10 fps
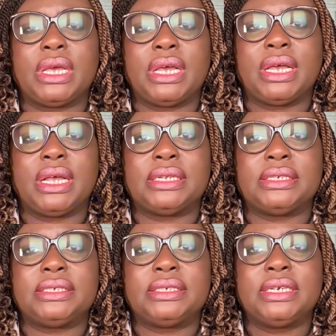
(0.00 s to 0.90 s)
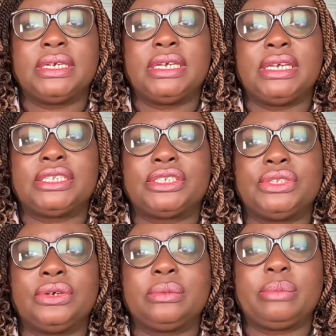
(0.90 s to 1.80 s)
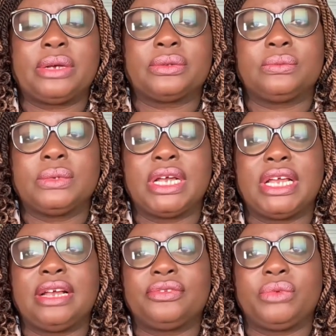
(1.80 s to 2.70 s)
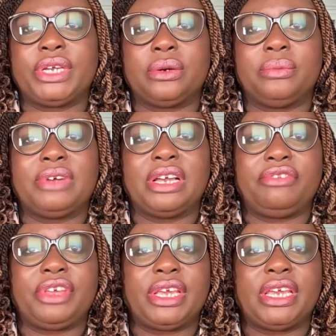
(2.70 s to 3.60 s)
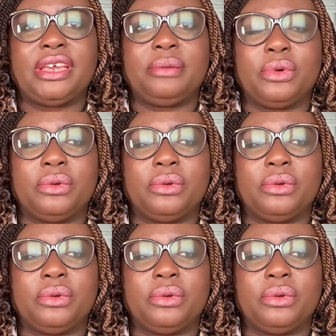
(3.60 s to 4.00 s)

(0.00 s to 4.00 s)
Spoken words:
And it's not about I have to wake up 5 a.m.